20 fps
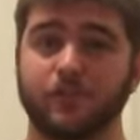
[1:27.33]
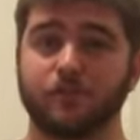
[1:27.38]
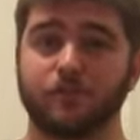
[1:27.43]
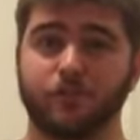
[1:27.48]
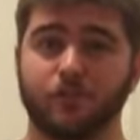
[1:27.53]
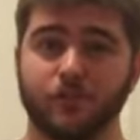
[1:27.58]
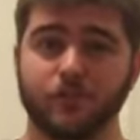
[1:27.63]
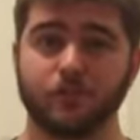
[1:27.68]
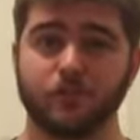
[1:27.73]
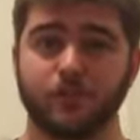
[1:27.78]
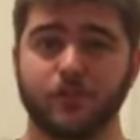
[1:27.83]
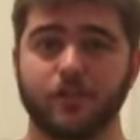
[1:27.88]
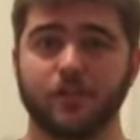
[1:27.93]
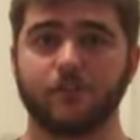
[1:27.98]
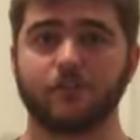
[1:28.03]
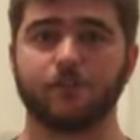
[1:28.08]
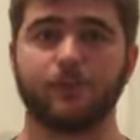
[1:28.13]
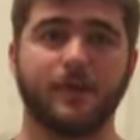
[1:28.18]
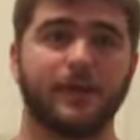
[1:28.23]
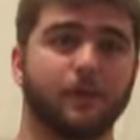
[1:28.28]
in the
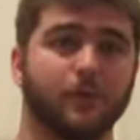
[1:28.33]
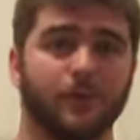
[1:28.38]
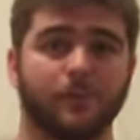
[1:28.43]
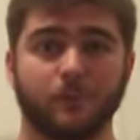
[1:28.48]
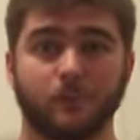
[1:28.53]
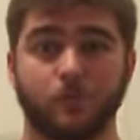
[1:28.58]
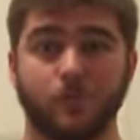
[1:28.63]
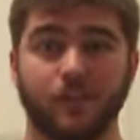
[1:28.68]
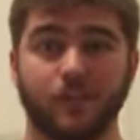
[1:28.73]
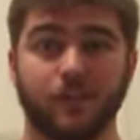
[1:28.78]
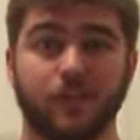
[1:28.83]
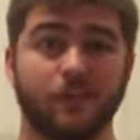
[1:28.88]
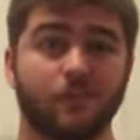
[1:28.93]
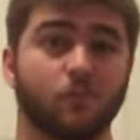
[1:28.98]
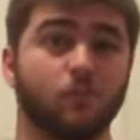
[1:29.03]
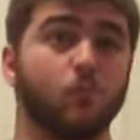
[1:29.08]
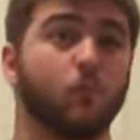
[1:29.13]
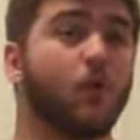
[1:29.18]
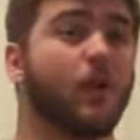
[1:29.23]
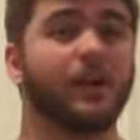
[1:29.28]
refrigerator from anywhere
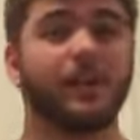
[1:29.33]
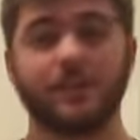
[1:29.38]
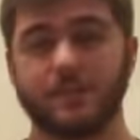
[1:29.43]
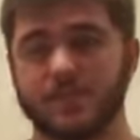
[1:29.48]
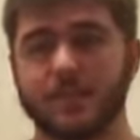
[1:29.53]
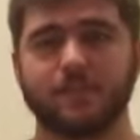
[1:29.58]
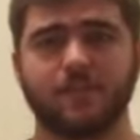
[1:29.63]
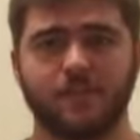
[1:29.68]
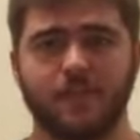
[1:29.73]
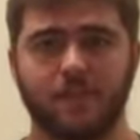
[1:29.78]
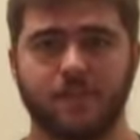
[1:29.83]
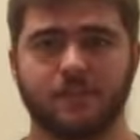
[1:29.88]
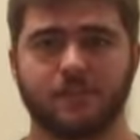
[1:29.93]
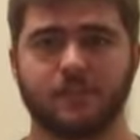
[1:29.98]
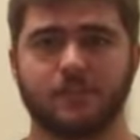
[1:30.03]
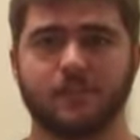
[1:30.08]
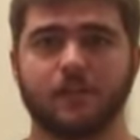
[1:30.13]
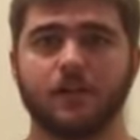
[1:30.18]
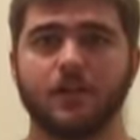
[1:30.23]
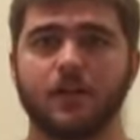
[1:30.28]
between 1 and 7
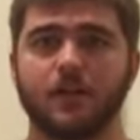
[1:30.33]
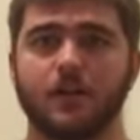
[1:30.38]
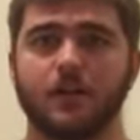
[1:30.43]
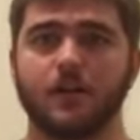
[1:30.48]
days.